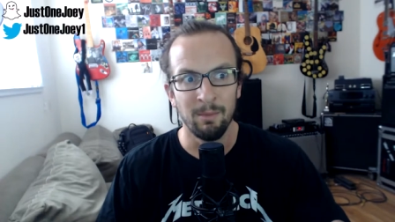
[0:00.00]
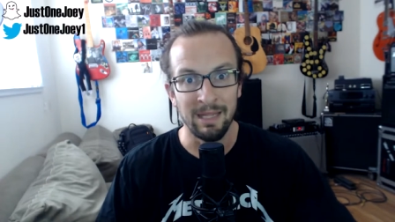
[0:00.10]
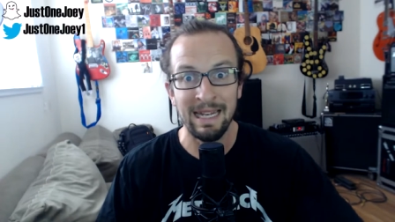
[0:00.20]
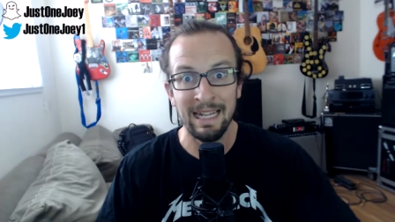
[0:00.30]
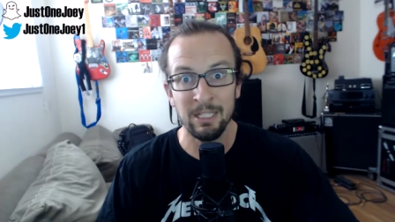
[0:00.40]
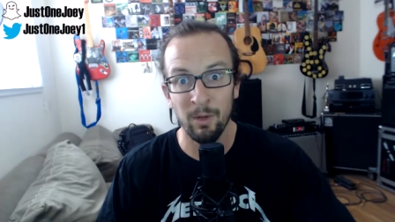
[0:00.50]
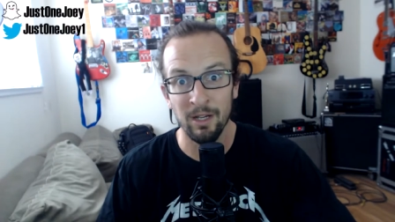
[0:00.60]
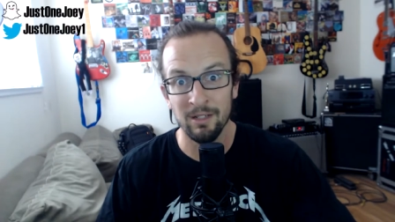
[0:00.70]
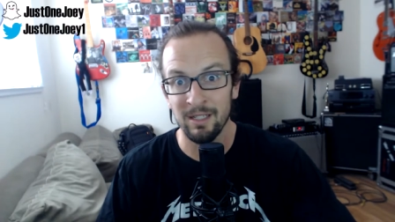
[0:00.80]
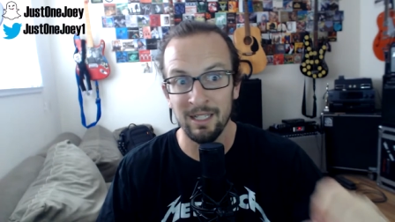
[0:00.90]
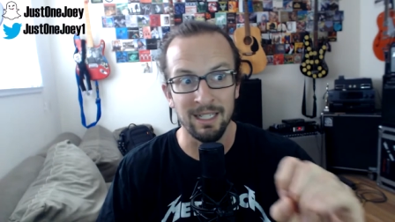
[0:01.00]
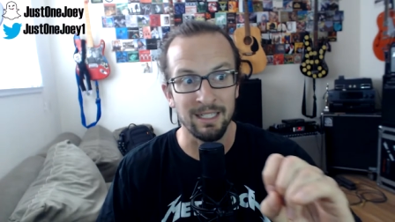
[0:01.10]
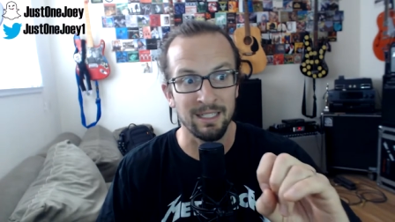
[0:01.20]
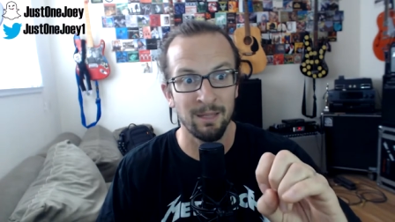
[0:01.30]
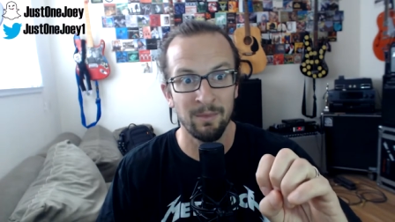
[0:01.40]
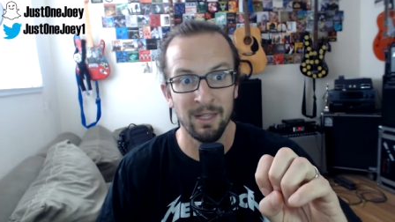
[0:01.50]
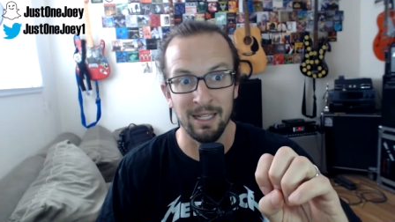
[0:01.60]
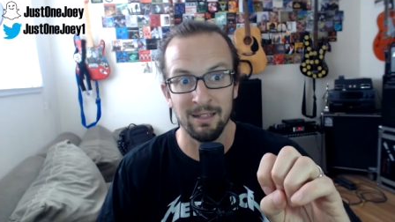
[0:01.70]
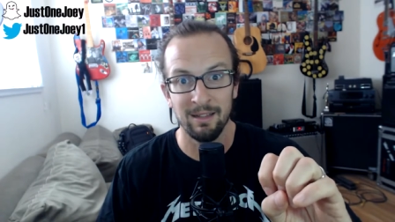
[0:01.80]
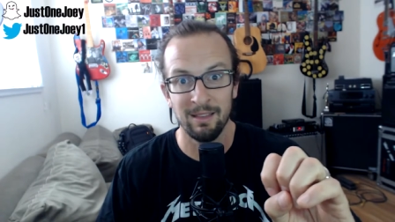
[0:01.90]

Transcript: but that X, Y, or Z is something that